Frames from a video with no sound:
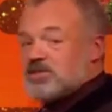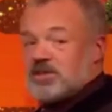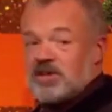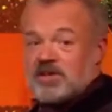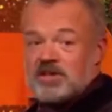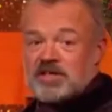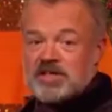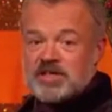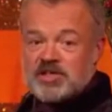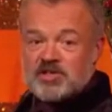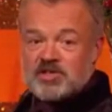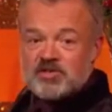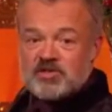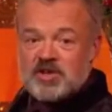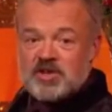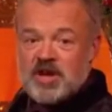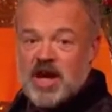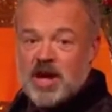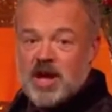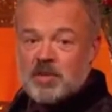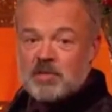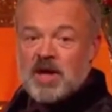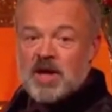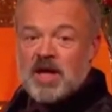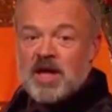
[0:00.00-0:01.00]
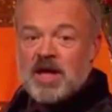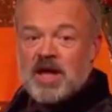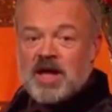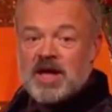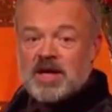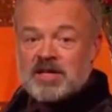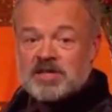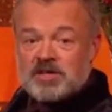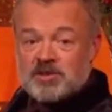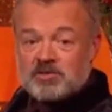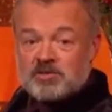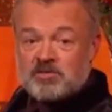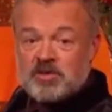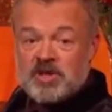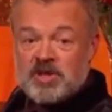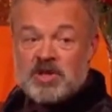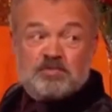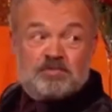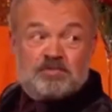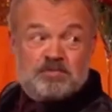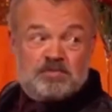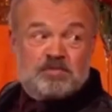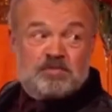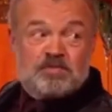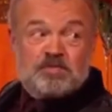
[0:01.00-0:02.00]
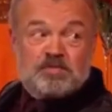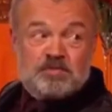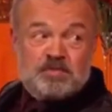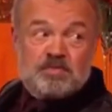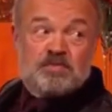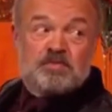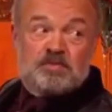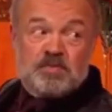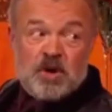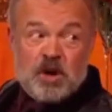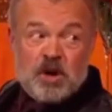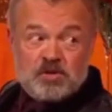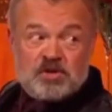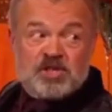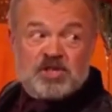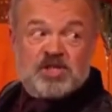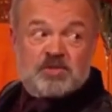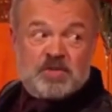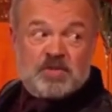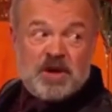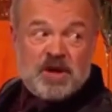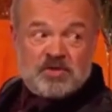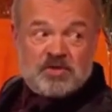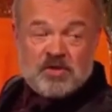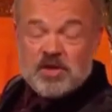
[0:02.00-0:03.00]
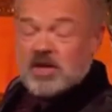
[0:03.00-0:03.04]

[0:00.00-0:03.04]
on Instagram uh, to really boast about the